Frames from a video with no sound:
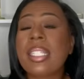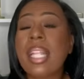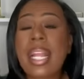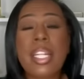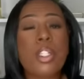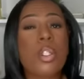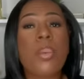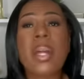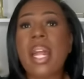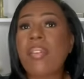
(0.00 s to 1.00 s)
they can do
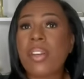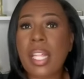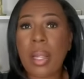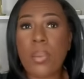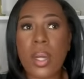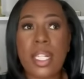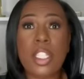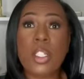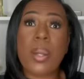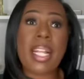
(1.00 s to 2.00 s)
whatever they want to
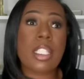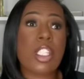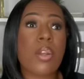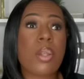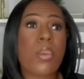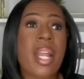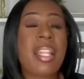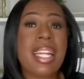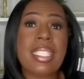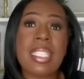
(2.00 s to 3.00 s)
do. And so the way
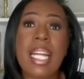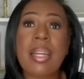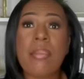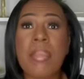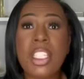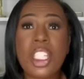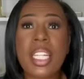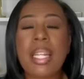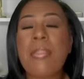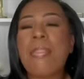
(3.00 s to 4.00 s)
that it's done in
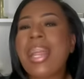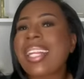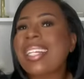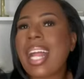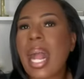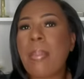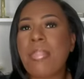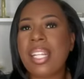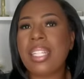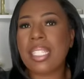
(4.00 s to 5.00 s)
Michigan may not
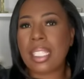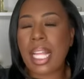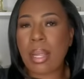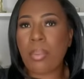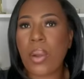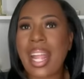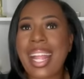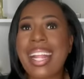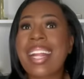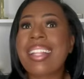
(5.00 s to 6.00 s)
be the same
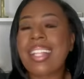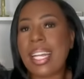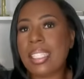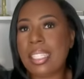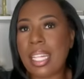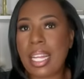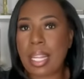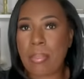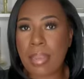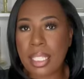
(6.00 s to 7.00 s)
way that it's done
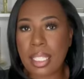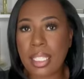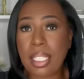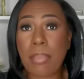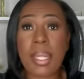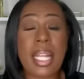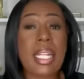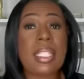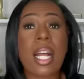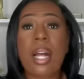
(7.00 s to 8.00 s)
in Mississippi.
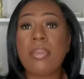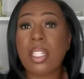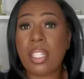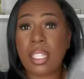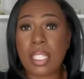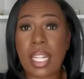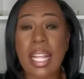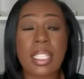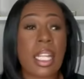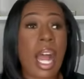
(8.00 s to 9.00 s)
It's up to the
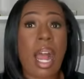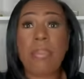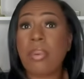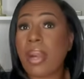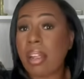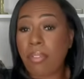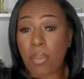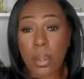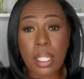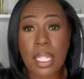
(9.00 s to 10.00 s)
state to operate
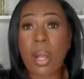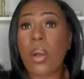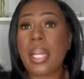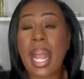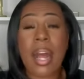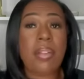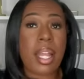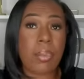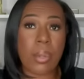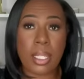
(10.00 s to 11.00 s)
fully on how
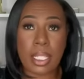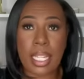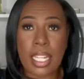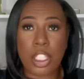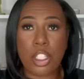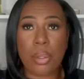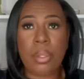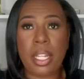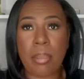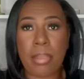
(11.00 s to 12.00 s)
they want to issue
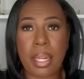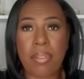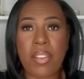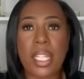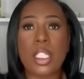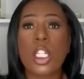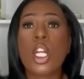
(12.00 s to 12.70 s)
their benefits.